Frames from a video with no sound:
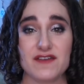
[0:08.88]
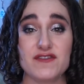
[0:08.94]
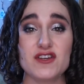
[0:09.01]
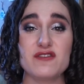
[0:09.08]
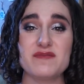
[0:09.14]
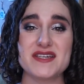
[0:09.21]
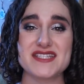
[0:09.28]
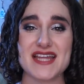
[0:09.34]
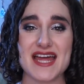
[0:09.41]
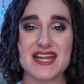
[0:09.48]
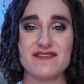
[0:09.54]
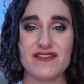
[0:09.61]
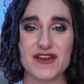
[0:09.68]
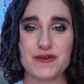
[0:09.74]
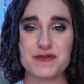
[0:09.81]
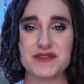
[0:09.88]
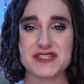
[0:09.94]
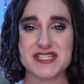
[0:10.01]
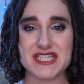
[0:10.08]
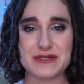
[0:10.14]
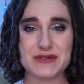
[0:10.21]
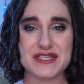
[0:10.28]
If you've missed any video in
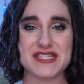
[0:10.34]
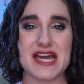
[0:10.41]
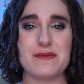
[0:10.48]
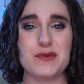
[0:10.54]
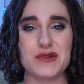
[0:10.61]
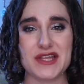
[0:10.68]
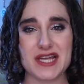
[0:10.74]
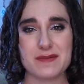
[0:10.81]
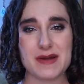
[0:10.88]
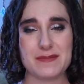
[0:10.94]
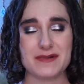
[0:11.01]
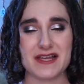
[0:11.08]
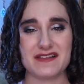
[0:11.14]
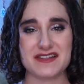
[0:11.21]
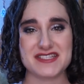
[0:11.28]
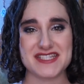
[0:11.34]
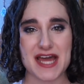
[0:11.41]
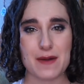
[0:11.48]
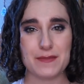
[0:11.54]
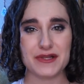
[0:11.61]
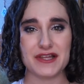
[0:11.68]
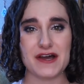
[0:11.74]
this series, I will link my playlist
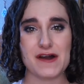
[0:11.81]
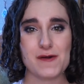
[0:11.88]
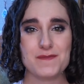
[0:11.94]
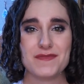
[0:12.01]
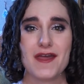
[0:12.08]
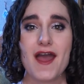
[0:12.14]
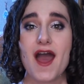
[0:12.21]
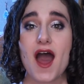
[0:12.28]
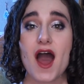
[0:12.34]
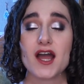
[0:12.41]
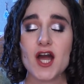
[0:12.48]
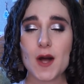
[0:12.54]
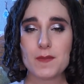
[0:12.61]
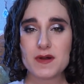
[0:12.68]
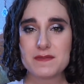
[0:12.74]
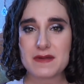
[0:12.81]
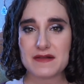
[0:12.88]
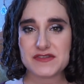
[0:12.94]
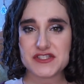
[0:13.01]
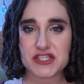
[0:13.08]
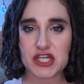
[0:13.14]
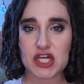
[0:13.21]
down below. A couple
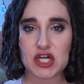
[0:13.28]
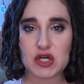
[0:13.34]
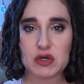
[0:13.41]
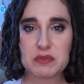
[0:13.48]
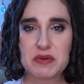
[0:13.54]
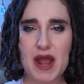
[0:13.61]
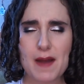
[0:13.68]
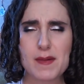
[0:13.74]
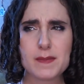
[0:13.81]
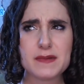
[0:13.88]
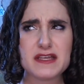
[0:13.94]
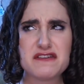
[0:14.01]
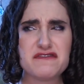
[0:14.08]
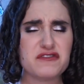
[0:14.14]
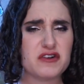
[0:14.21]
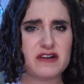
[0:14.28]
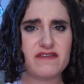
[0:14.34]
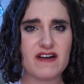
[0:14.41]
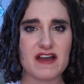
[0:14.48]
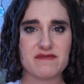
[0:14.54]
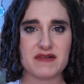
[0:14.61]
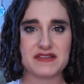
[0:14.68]
months ago, probably 4 or
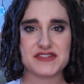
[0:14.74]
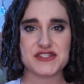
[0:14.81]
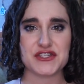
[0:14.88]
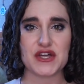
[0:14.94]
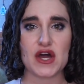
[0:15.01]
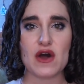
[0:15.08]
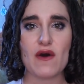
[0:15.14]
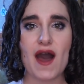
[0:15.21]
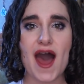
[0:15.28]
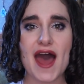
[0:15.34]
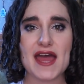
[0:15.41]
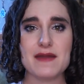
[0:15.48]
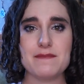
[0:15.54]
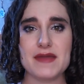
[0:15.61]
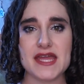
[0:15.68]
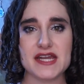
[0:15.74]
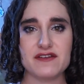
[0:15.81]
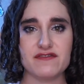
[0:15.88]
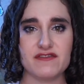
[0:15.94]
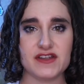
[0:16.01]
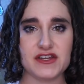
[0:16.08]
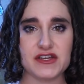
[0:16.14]
5 months ago, I made a
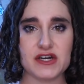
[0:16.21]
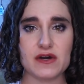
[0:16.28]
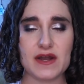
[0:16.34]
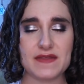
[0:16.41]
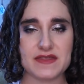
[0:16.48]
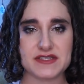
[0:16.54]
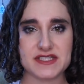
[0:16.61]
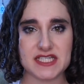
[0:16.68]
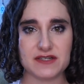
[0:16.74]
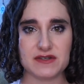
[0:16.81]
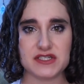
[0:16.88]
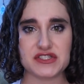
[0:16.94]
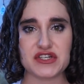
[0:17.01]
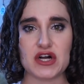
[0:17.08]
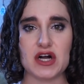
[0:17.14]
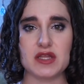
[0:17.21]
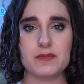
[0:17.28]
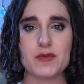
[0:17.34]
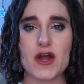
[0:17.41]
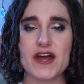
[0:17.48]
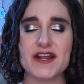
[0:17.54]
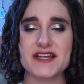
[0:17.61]
video in this series called
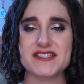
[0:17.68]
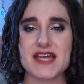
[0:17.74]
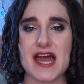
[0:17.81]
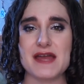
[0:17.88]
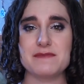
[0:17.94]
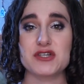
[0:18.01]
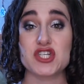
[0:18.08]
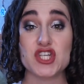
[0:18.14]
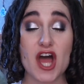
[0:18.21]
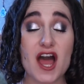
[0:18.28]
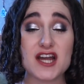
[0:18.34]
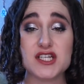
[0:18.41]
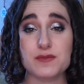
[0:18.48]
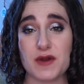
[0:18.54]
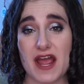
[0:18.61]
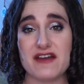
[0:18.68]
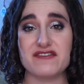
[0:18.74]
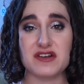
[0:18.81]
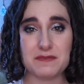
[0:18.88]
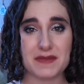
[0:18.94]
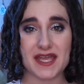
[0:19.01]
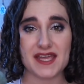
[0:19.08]
Products I'm Shocked Were
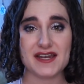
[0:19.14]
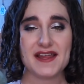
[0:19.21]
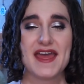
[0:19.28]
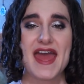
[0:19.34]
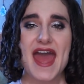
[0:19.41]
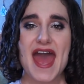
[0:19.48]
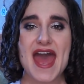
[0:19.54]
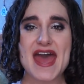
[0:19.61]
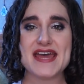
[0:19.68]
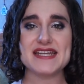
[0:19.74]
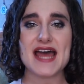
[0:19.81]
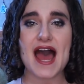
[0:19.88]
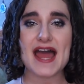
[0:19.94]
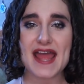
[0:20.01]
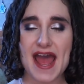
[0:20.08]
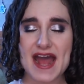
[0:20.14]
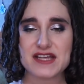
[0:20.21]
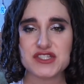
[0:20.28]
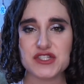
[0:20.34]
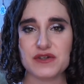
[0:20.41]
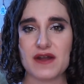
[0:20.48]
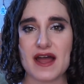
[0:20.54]
Ever Made, and I
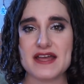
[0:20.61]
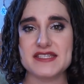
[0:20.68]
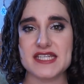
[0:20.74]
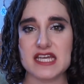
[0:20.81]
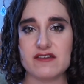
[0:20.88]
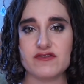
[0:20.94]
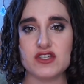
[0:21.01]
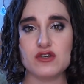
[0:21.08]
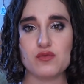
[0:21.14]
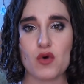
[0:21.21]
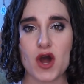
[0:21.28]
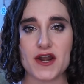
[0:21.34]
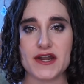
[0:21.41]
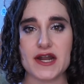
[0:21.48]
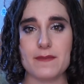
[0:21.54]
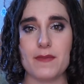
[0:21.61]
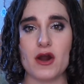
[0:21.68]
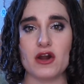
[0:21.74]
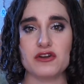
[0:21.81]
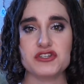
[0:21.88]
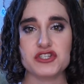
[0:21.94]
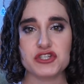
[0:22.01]
asked you guys if you wanted a
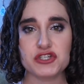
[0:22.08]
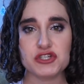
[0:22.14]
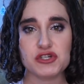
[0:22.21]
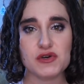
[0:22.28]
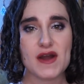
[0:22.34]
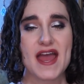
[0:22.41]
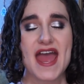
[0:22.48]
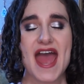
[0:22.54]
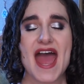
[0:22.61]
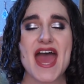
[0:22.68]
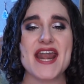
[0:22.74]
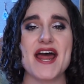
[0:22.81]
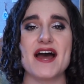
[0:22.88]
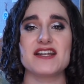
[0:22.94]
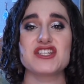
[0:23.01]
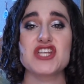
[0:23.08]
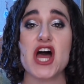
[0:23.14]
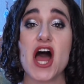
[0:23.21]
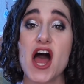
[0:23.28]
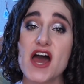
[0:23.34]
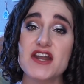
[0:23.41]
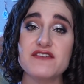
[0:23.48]
part 2, and a
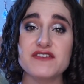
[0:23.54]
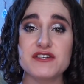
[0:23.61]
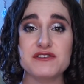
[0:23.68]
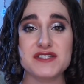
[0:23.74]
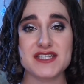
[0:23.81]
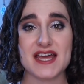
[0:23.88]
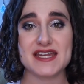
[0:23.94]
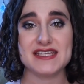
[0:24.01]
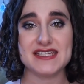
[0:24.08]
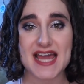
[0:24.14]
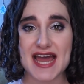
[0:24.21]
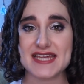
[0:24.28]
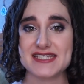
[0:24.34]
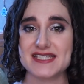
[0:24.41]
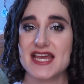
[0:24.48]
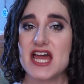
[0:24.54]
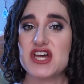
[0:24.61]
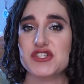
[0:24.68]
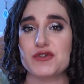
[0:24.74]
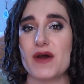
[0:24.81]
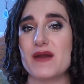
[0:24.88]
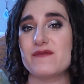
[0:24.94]
ton of you said yes,
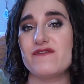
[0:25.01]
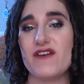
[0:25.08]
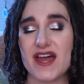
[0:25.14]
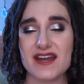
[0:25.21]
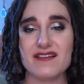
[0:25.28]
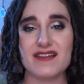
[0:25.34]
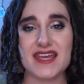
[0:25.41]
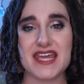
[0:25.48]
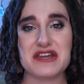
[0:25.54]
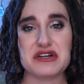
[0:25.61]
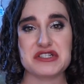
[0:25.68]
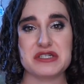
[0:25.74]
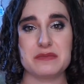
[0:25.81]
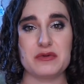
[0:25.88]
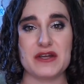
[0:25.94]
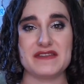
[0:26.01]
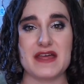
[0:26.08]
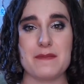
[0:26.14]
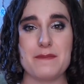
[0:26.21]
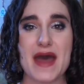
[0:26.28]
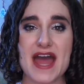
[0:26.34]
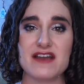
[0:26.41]
so I'm finally here to bring
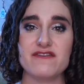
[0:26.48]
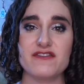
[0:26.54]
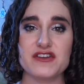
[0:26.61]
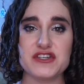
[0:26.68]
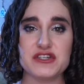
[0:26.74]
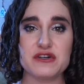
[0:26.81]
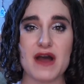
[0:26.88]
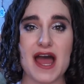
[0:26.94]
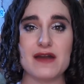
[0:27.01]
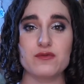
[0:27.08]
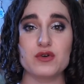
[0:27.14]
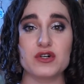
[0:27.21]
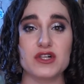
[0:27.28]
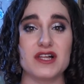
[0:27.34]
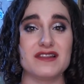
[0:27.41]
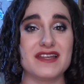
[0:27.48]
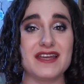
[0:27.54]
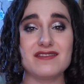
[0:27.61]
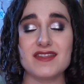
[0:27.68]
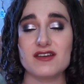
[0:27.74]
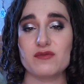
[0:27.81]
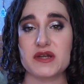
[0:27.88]
that back for you. I will
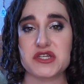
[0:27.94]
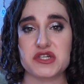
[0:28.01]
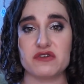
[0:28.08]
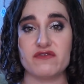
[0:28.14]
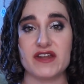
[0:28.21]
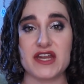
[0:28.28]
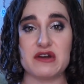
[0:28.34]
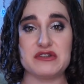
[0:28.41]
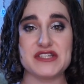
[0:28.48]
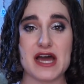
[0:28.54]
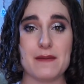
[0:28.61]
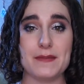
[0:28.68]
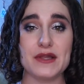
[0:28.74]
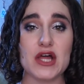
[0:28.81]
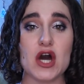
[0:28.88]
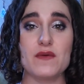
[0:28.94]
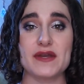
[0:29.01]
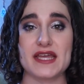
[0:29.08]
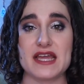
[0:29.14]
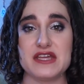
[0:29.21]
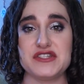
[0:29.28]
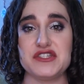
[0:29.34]
link the original video down below in
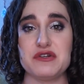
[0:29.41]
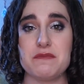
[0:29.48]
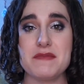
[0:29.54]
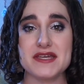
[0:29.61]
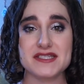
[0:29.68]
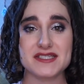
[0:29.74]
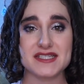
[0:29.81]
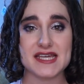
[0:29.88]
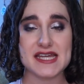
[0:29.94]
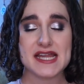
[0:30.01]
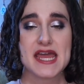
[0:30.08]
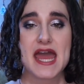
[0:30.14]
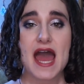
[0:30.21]
case you missed it.